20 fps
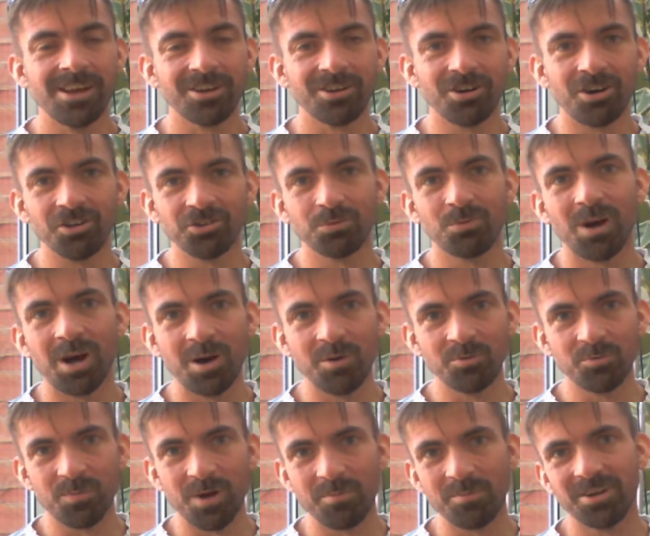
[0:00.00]
Call to
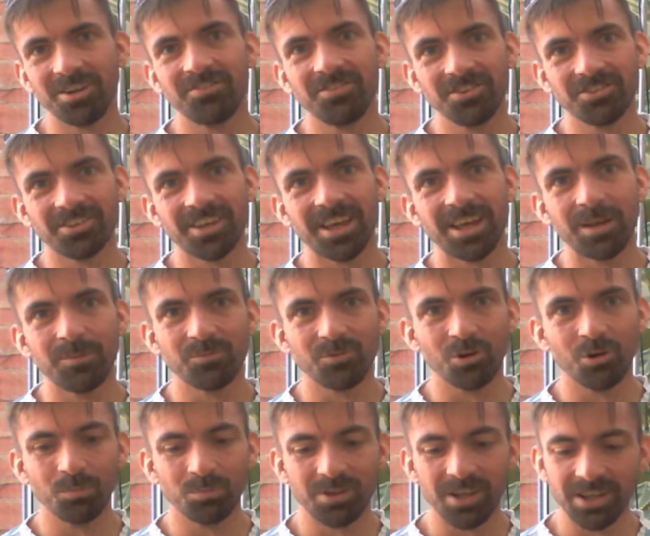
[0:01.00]
Arms by Modifius Games
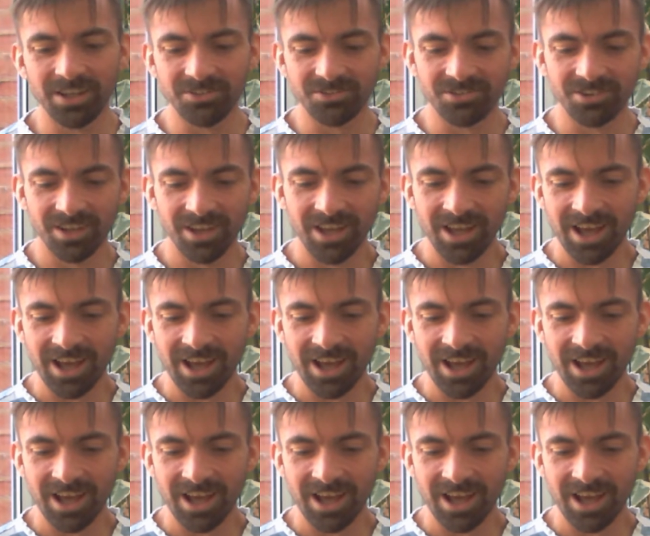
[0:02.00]
update.